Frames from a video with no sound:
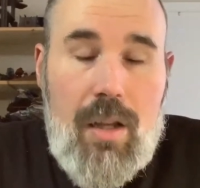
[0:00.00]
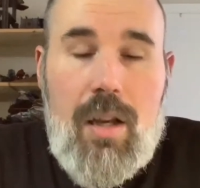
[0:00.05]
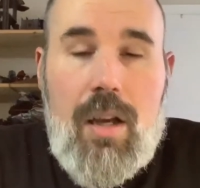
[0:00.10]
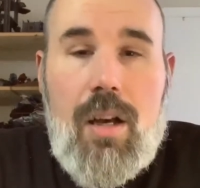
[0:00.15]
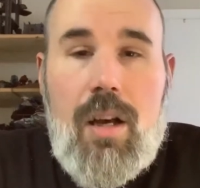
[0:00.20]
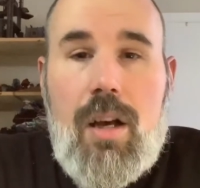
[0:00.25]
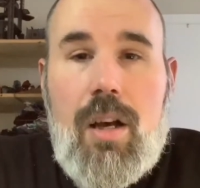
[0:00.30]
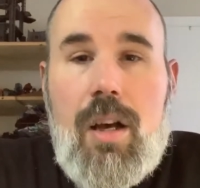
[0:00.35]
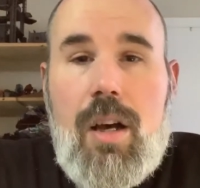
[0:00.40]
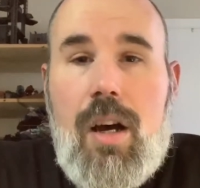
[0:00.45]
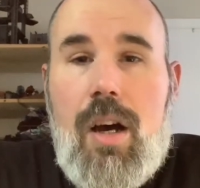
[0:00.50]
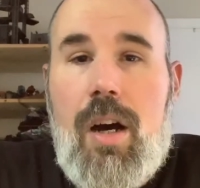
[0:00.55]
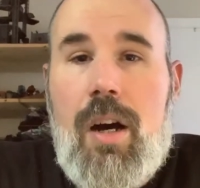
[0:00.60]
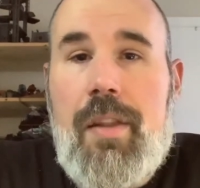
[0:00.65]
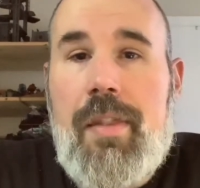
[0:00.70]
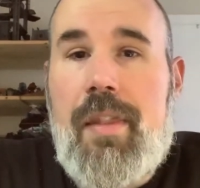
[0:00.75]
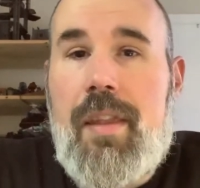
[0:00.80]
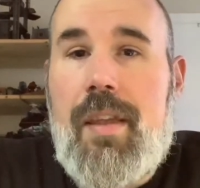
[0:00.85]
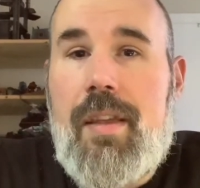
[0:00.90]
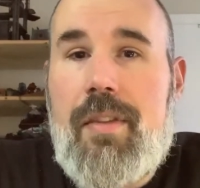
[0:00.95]

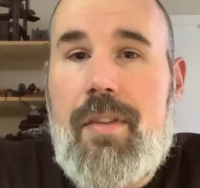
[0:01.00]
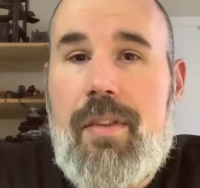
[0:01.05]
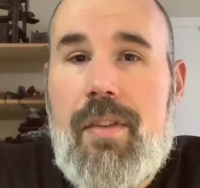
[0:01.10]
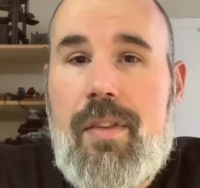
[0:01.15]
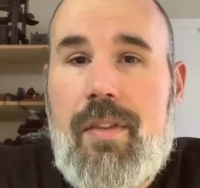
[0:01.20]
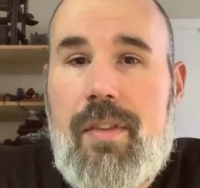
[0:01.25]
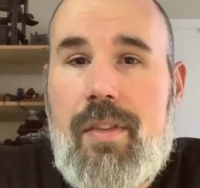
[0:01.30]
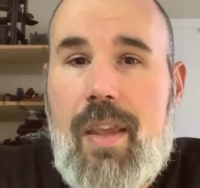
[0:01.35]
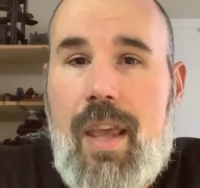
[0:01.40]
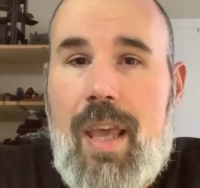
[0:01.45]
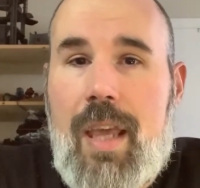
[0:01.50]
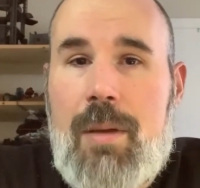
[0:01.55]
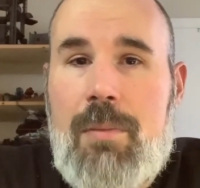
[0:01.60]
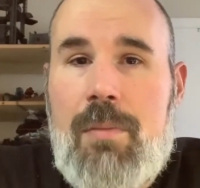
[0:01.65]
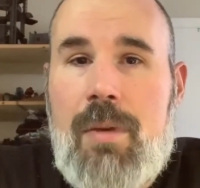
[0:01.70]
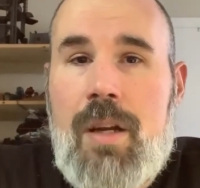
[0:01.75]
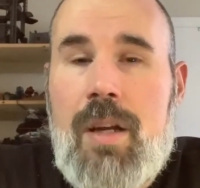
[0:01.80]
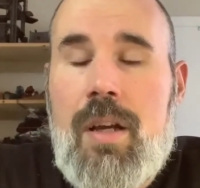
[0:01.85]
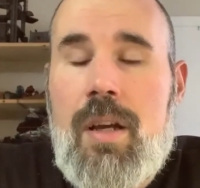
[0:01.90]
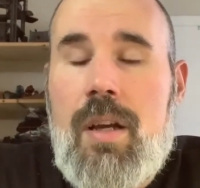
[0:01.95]
on this same